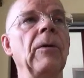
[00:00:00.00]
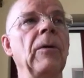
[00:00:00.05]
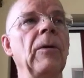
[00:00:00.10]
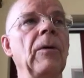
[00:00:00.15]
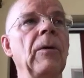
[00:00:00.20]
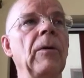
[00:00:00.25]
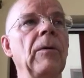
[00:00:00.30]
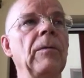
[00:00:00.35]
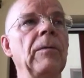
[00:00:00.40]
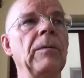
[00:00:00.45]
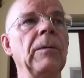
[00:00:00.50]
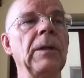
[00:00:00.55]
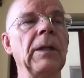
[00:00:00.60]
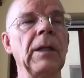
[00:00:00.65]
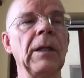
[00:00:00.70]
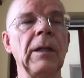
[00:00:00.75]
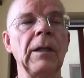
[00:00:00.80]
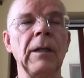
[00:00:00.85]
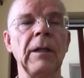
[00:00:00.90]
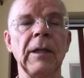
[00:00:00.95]
luego
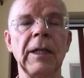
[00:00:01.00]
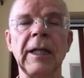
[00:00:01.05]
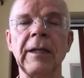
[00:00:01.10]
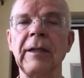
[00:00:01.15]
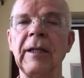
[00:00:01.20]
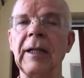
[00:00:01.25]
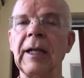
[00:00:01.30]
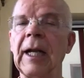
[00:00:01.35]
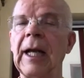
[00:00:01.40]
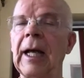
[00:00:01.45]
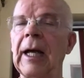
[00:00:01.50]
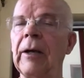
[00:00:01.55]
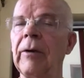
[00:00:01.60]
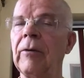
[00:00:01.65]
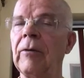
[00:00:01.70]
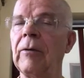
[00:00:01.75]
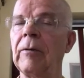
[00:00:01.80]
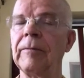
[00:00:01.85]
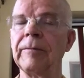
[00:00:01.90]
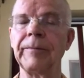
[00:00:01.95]

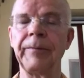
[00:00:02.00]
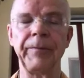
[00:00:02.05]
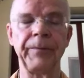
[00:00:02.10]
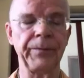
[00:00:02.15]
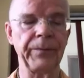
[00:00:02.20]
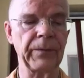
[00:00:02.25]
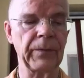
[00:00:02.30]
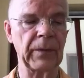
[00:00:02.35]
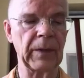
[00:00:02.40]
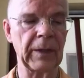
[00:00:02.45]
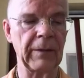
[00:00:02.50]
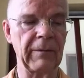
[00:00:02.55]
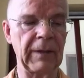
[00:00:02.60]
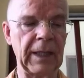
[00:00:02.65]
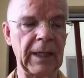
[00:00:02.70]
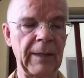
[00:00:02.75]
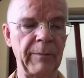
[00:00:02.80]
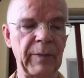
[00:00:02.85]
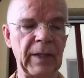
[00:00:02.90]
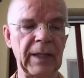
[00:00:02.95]
retirado
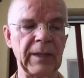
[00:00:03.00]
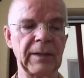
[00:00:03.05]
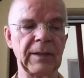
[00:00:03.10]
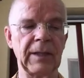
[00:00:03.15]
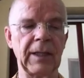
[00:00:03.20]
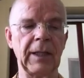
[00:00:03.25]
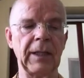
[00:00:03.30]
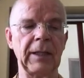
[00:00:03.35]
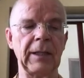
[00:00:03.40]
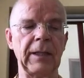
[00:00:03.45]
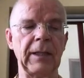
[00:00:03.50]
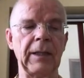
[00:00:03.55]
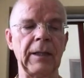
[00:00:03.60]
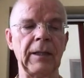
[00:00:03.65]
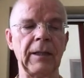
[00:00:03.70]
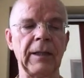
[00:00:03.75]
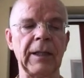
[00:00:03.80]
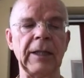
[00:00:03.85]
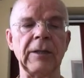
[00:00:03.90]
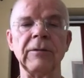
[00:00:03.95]
vanaprastha
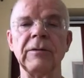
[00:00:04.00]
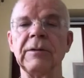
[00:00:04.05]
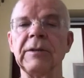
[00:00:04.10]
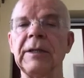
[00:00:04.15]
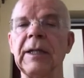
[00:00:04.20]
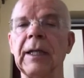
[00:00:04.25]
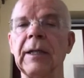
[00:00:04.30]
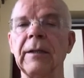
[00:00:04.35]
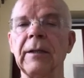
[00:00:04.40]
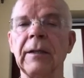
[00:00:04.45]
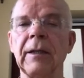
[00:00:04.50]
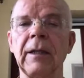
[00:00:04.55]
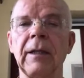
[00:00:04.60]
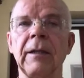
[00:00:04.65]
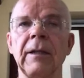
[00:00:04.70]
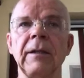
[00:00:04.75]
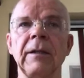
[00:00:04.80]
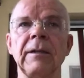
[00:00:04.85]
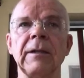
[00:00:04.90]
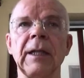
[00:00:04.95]
y
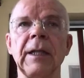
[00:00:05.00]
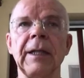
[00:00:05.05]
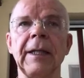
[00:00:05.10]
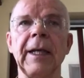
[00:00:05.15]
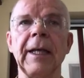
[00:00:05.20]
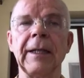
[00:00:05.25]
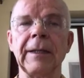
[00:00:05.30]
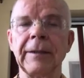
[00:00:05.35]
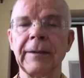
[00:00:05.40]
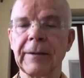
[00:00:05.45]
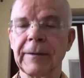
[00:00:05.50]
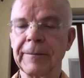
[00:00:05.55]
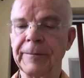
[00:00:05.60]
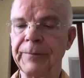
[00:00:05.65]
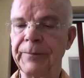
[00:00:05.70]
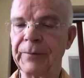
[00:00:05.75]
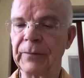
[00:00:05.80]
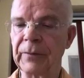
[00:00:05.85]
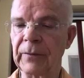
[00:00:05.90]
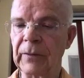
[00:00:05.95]
renunciante
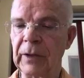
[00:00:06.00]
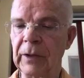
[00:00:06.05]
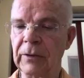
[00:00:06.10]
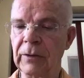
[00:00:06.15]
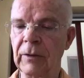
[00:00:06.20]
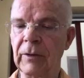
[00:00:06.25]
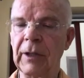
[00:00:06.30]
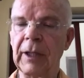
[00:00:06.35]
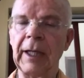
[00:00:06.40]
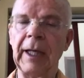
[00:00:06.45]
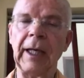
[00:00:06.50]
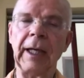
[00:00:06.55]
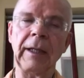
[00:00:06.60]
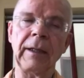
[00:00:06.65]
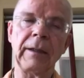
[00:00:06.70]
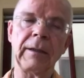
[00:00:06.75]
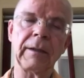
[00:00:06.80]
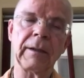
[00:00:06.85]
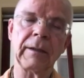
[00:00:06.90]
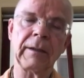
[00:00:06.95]
sannyas. So the
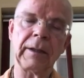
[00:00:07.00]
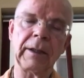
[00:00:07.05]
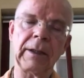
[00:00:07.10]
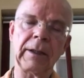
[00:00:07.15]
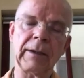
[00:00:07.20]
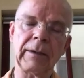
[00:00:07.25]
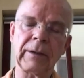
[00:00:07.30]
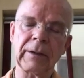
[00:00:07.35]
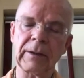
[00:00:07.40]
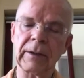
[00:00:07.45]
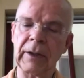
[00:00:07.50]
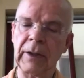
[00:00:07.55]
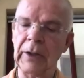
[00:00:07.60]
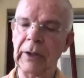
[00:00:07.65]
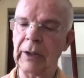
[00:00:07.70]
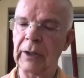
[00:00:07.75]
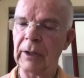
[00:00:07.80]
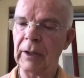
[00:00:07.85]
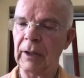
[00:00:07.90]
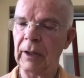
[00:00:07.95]
end
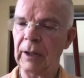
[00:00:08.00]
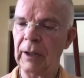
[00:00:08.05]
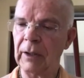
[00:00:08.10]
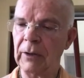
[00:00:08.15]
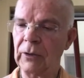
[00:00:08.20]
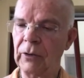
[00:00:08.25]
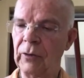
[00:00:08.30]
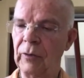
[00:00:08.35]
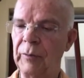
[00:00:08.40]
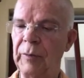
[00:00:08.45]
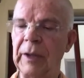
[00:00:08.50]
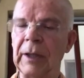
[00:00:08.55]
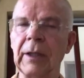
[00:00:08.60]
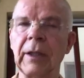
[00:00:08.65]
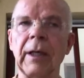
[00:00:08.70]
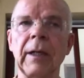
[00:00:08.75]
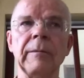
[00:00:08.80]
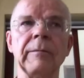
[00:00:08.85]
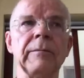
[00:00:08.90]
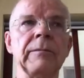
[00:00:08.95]
is to
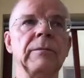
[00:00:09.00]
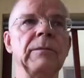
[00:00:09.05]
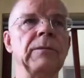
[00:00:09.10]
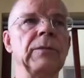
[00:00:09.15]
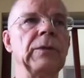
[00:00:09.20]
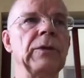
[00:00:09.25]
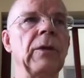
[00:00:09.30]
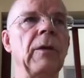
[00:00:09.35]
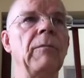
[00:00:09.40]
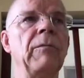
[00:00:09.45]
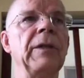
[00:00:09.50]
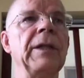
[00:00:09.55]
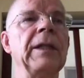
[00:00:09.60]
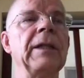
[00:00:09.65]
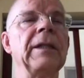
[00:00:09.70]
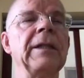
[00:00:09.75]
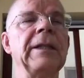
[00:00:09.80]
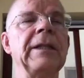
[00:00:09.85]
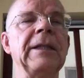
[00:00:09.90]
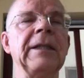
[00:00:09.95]
become
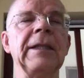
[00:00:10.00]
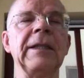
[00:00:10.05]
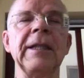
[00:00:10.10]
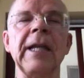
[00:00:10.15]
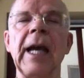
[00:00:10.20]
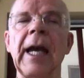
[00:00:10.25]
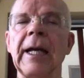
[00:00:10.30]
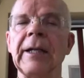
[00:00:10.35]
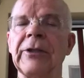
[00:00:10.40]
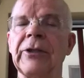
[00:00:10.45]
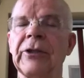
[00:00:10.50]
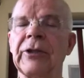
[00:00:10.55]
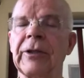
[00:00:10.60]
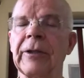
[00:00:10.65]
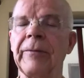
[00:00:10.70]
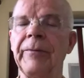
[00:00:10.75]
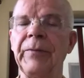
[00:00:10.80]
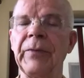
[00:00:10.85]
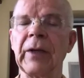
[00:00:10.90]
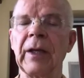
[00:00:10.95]
completely
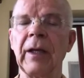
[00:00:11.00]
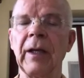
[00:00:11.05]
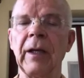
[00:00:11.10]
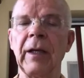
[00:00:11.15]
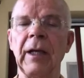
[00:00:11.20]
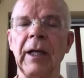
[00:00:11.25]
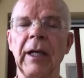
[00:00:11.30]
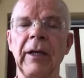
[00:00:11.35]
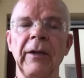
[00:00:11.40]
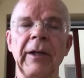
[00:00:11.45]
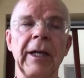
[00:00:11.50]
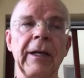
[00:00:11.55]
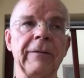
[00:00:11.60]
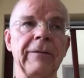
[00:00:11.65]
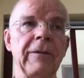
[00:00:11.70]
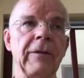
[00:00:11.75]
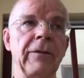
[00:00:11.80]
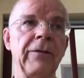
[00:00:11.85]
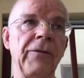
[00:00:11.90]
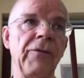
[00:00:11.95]
detached and
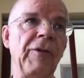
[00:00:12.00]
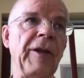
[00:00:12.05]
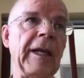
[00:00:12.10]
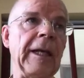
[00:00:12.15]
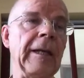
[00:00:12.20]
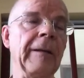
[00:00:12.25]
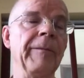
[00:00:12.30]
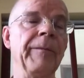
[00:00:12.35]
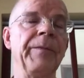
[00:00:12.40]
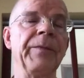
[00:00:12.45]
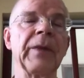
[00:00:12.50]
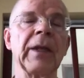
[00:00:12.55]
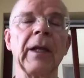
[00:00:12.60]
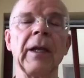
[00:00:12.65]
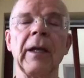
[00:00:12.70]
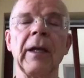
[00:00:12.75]
therefore free